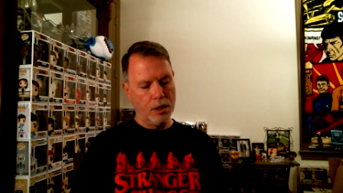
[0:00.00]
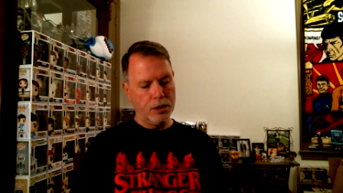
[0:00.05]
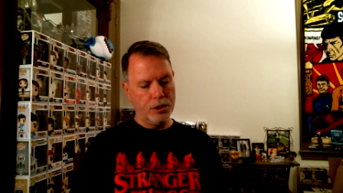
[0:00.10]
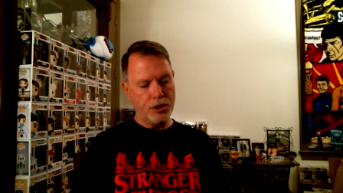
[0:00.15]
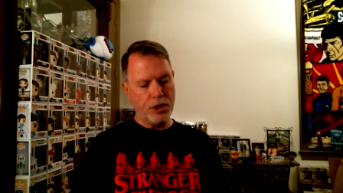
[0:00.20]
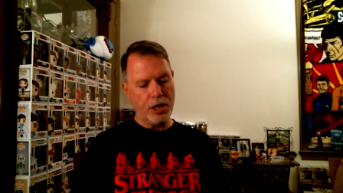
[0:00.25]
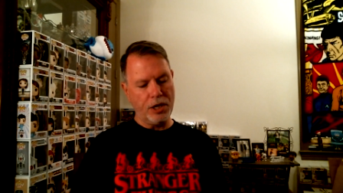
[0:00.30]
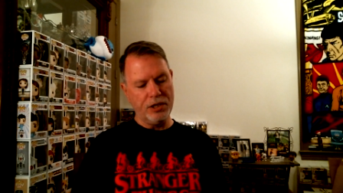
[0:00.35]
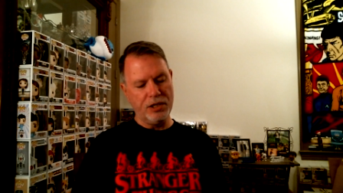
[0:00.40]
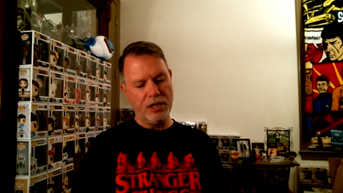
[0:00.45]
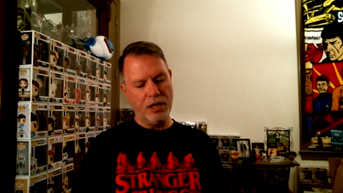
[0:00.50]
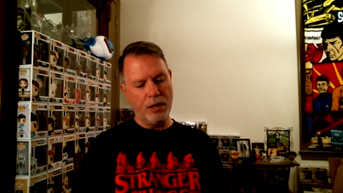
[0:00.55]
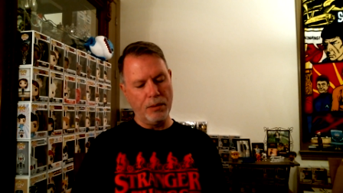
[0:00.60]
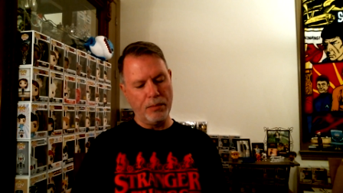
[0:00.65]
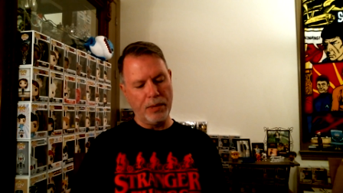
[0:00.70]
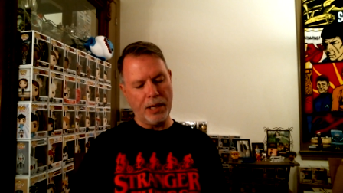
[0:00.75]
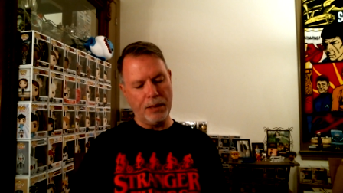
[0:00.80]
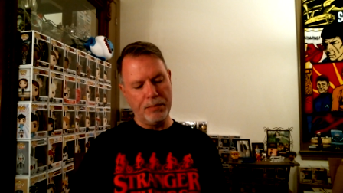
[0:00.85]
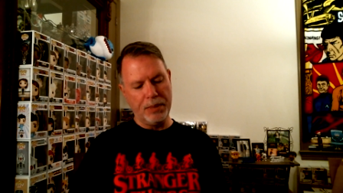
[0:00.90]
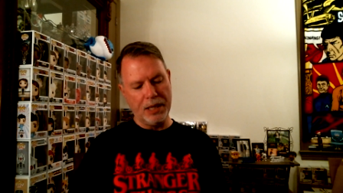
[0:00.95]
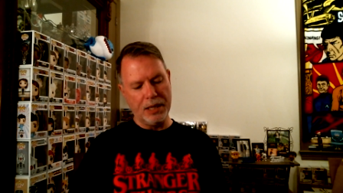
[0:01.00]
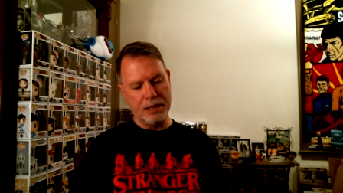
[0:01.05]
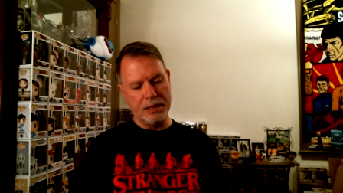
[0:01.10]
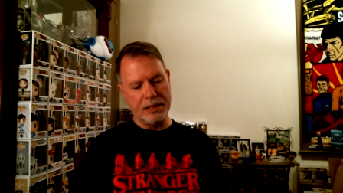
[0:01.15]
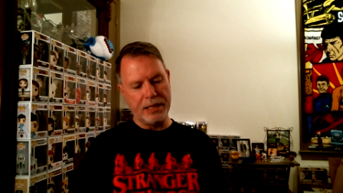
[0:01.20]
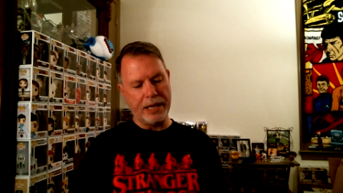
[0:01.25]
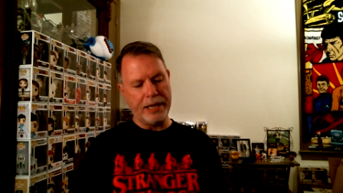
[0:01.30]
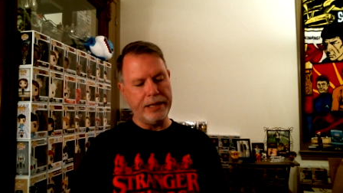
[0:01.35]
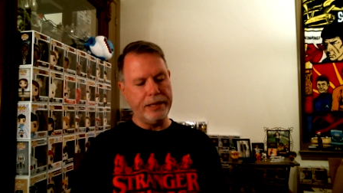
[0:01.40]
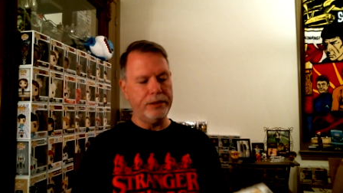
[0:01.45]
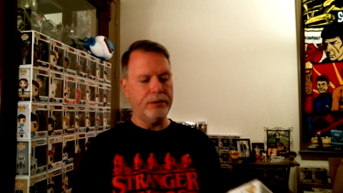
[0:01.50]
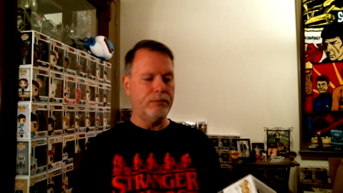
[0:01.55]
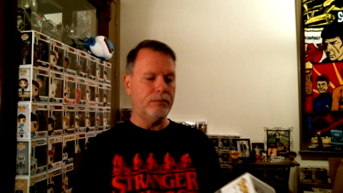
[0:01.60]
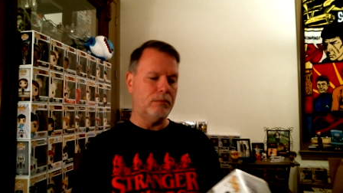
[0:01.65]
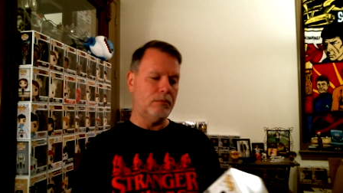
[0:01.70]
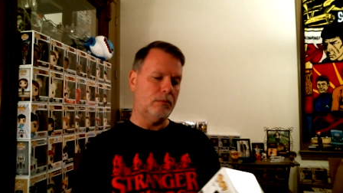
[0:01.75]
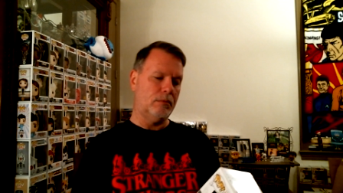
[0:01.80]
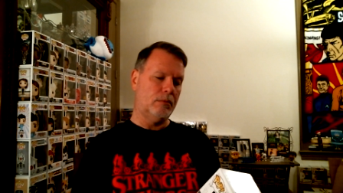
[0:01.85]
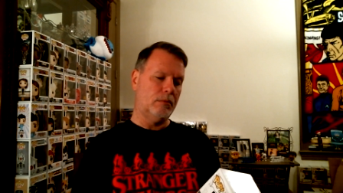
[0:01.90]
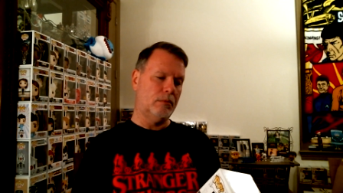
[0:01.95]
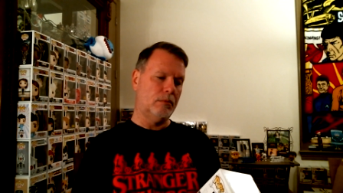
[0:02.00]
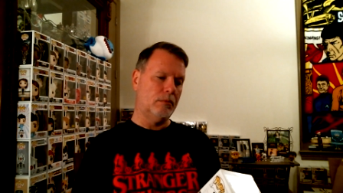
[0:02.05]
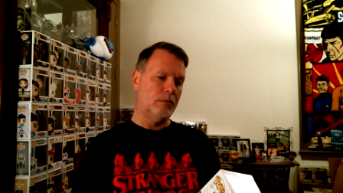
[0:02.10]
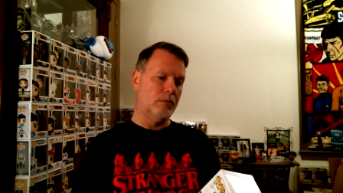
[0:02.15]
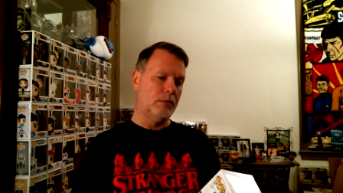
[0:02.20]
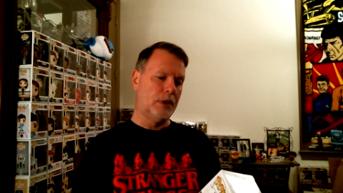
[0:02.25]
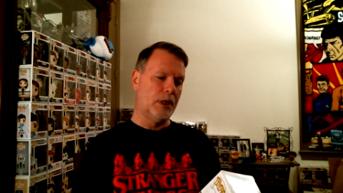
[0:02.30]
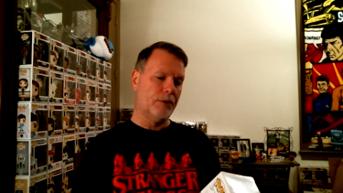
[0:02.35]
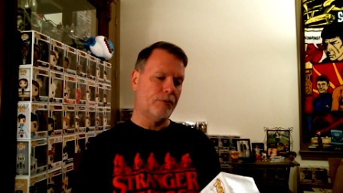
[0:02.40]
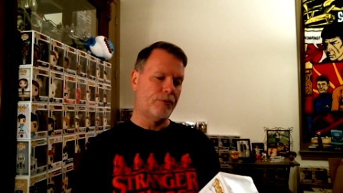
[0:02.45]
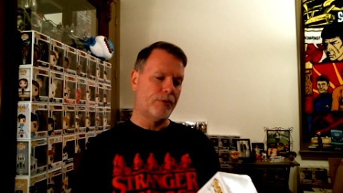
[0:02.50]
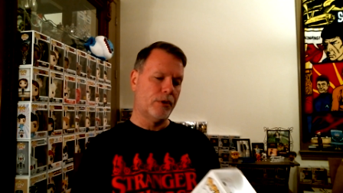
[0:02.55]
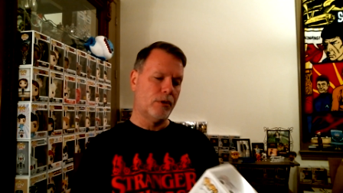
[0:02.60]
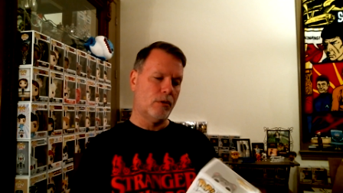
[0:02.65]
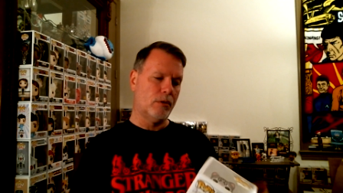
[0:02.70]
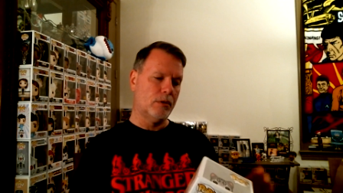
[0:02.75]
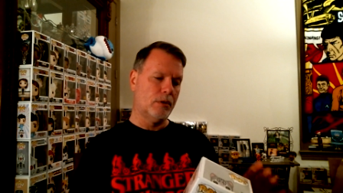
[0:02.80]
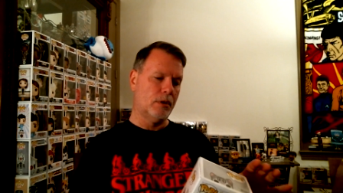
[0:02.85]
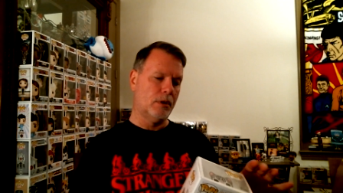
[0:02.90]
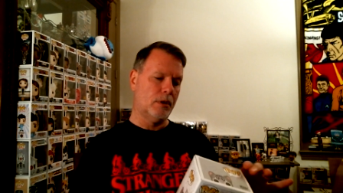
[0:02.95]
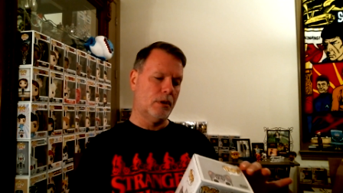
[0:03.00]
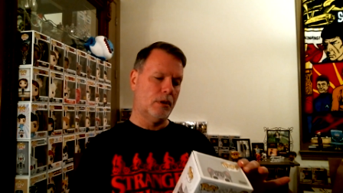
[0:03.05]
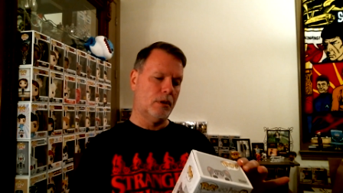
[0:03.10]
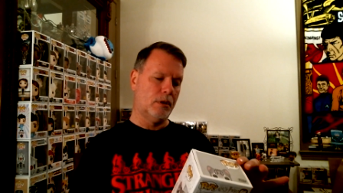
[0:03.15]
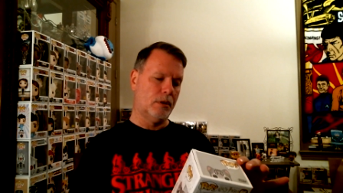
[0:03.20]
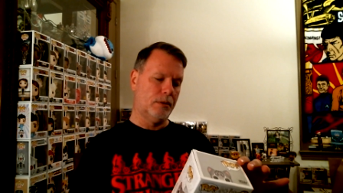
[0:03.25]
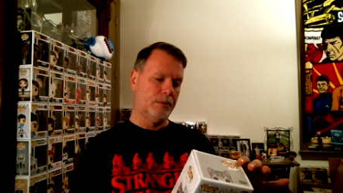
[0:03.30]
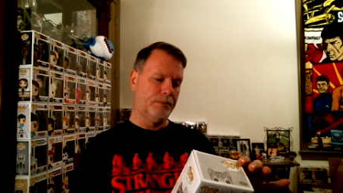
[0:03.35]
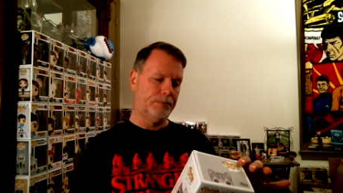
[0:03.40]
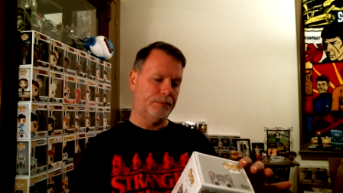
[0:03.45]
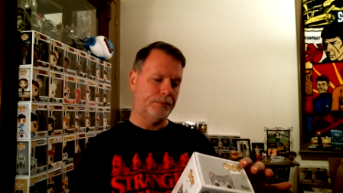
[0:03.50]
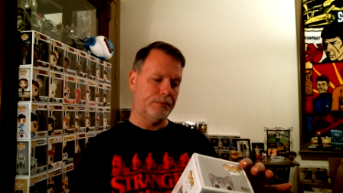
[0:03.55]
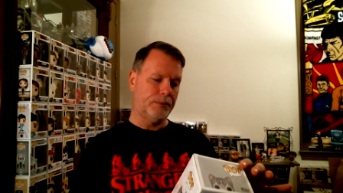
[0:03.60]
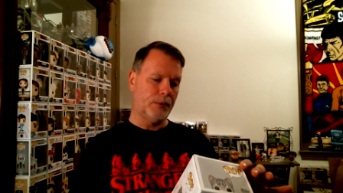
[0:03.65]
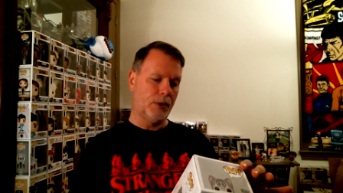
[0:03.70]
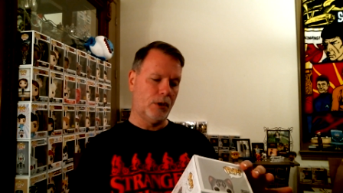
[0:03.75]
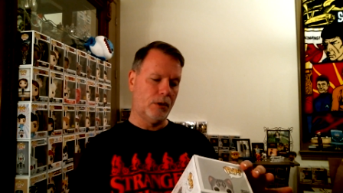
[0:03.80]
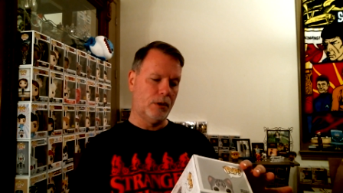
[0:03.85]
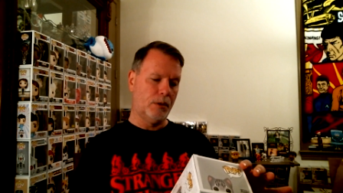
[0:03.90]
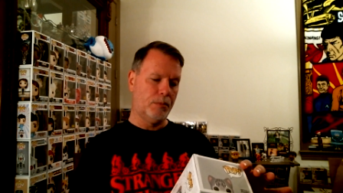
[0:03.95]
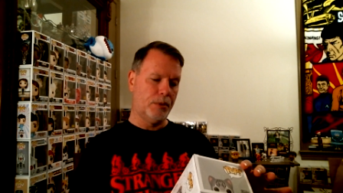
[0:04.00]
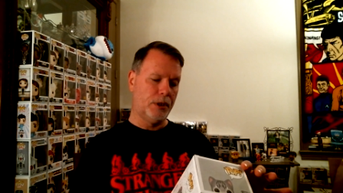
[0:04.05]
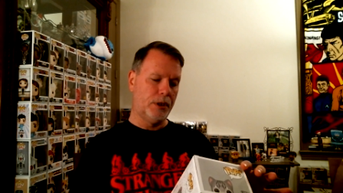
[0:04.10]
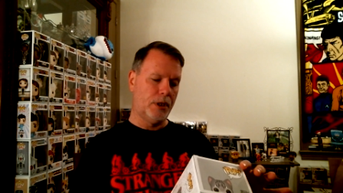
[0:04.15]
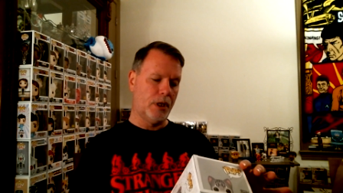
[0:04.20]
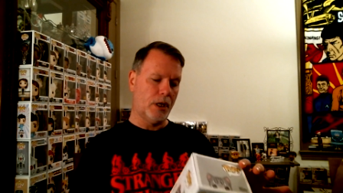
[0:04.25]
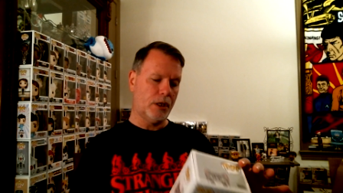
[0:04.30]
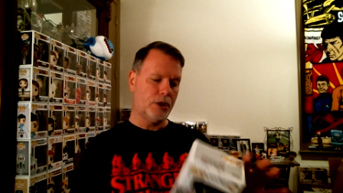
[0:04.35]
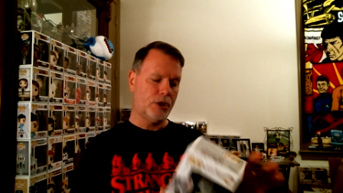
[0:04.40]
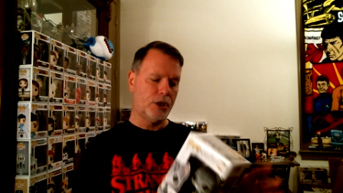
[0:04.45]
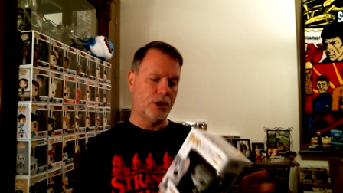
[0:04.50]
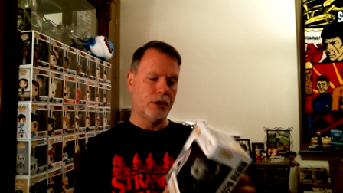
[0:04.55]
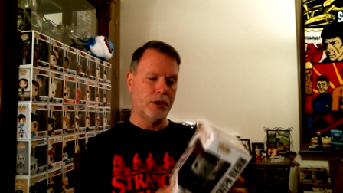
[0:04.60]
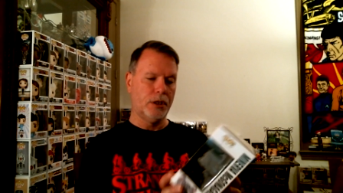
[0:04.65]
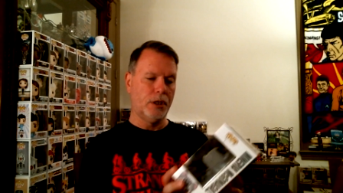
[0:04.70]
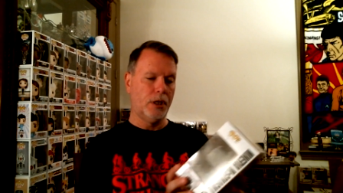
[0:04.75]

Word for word: change, and there may be a date different on the uh, on the production.